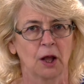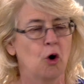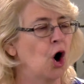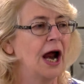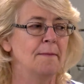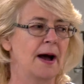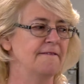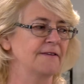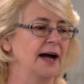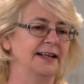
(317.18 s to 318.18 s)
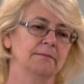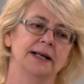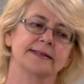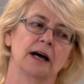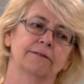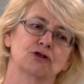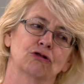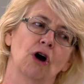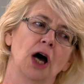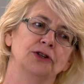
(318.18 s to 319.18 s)
Or am I finding myself
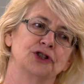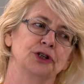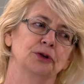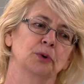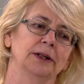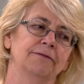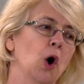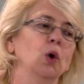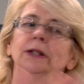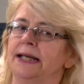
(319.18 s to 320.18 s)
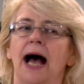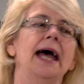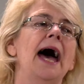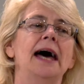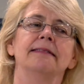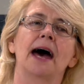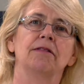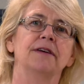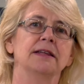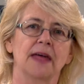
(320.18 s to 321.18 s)
drawn to, well, if only I had
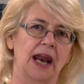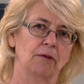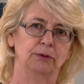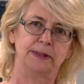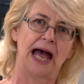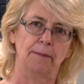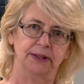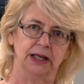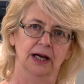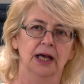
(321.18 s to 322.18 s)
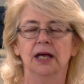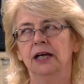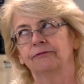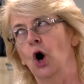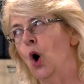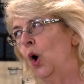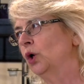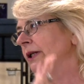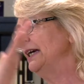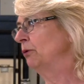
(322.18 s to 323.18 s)
that thing, then I would be happy. If
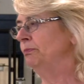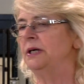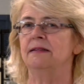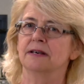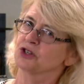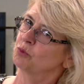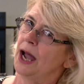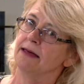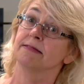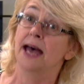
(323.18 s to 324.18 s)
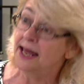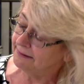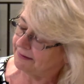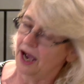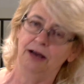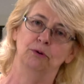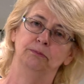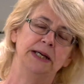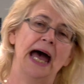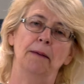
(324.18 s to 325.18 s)
only it would be this way, then I
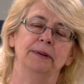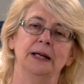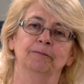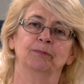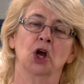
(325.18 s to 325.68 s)
would be happy.